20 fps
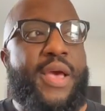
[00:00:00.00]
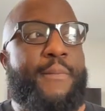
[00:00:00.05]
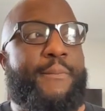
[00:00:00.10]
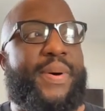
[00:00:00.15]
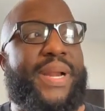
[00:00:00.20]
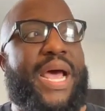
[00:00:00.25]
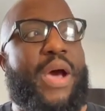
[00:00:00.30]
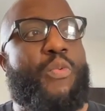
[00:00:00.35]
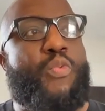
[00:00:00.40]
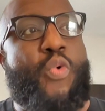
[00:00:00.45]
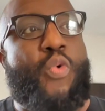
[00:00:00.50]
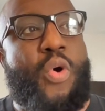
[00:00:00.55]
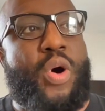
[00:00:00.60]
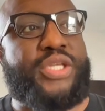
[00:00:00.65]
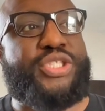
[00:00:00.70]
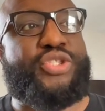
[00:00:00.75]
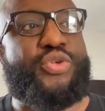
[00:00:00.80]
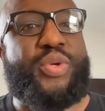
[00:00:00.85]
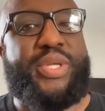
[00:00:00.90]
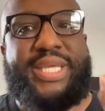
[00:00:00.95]
But I
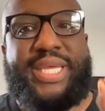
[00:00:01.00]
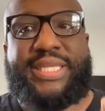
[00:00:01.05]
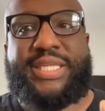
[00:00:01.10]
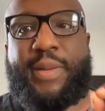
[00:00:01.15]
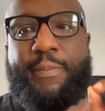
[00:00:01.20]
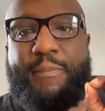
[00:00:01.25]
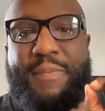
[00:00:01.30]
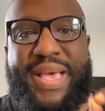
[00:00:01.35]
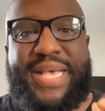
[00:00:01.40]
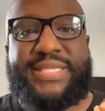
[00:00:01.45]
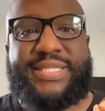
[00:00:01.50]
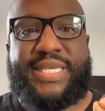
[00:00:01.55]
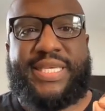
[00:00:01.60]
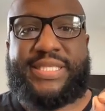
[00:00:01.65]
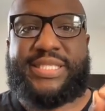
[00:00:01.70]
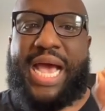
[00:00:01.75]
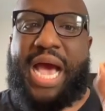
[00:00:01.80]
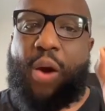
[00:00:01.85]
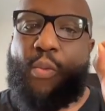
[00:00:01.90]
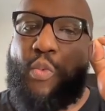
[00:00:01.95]
want you to get the
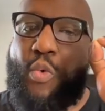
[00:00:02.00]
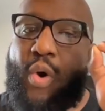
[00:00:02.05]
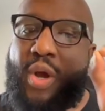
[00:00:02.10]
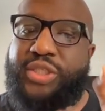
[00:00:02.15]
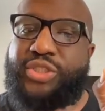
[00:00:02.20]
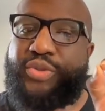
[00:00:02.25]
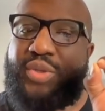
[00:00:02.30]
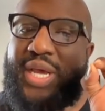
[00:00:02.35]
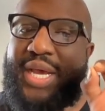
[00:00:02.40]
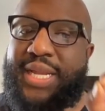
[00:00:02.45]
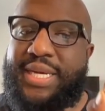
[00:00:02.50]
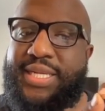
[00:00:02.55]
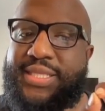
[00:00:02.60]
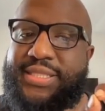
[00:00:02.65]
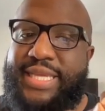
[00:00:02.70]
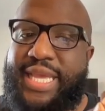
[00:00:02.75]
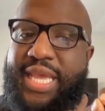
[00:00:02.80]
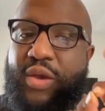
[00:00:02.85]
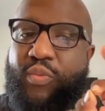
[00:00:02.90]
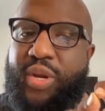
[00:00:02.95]
message. I want you to
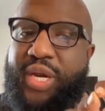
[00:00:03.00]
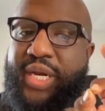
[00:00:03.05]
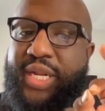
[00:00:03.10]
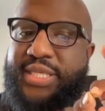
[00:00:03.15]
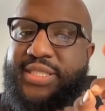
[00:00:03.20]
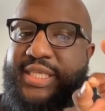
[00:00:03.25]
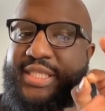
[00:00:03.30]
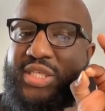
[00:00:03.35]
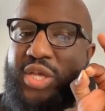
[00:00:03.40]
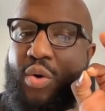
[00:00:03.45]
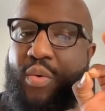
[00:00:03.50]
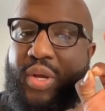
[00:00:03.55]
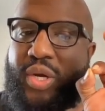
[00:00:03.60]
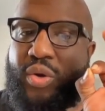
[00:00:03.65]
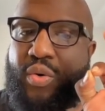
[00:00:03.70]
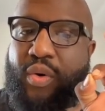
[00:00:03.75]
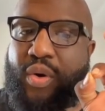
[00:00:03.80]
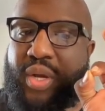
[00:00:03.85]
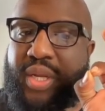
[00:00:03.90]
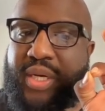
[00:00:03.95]
understand what it is that's going
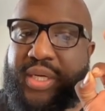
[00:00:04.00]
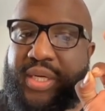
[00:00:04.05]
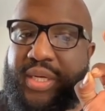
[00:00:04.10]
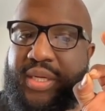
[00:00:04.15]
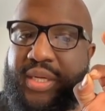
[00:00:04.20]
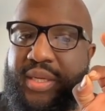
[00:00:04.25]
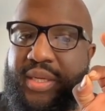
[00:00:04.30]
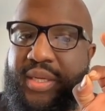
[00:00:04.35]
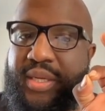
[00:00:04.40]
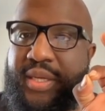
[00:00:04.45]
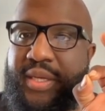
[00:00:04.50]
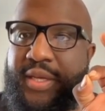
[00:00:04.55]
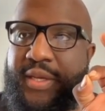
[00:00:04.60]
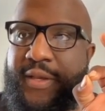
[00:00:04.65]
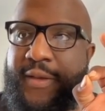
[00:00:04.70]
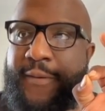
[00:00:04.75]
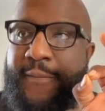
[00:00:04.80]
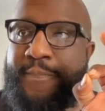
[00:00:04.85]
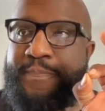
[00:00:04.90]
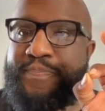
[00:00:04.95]
on.
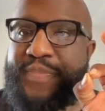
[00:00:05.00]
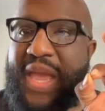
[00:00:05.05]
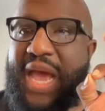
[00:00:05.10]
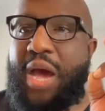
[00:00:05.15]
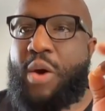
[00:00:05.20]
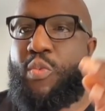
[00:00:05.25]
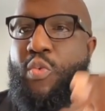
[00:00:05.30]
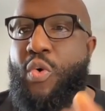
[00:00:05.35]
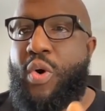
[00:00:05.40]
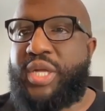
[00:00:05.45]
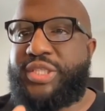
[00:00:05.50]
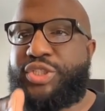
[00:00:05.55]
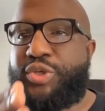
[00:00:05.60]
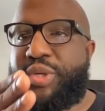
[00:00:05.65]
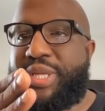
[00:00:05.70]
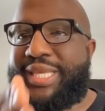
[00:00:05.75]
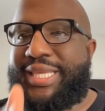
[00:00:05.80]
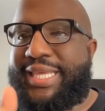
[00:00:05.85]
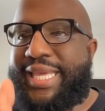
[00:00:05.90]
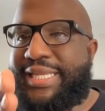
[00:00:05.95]
I want you
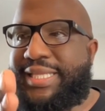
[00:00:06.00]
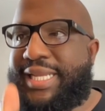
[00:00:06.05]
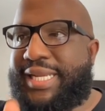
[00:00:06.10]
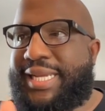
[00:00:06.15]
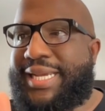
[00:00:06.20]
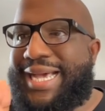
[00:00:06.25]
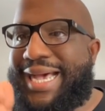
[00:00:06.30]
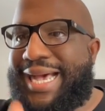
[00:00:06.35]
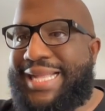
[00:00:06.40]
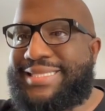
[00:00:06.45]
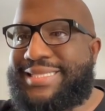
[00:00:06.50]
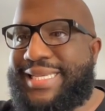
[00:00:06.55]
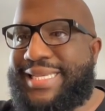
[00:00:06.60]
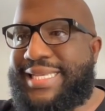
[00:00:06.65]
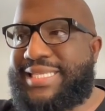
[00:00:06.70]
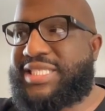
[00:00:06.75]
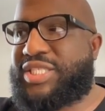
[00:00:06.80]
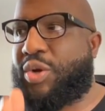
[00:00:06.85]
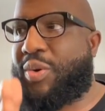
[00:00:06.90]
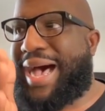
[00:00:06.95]
to get the
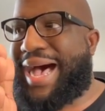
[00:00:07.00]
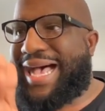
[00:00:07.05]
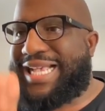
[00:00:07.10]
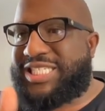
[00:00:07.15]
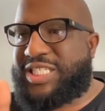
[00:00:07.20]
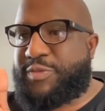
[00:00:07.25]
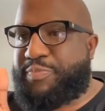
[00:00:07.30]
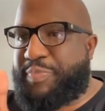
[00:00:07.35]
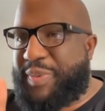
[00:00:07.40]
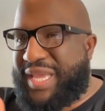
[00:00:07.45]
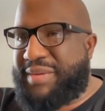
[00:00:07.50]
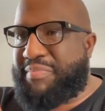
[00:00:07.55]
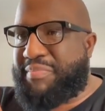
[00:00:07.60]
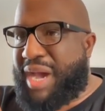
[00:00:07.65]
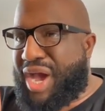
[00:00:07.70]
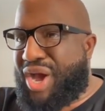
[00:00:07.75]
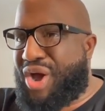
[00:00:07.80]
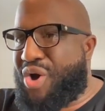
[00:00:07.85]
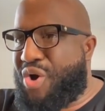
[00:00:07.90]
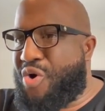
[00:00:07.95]
content. So I spend
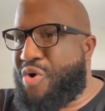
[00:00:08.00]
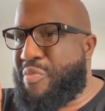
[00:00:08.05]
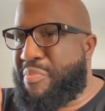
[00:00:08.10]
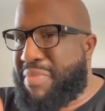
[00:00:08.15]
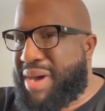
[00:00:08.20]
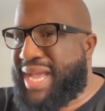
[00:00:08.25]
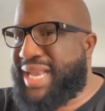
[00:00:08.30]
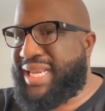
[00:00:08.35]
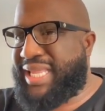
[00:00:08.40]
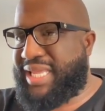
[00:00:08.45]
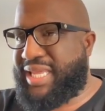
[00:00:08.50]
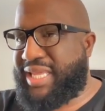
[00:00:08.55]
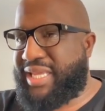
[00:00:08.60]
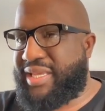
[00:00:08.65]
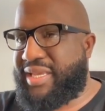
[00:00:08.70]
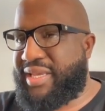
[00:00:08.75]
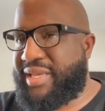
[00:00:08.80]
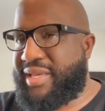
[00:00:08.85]
my own money.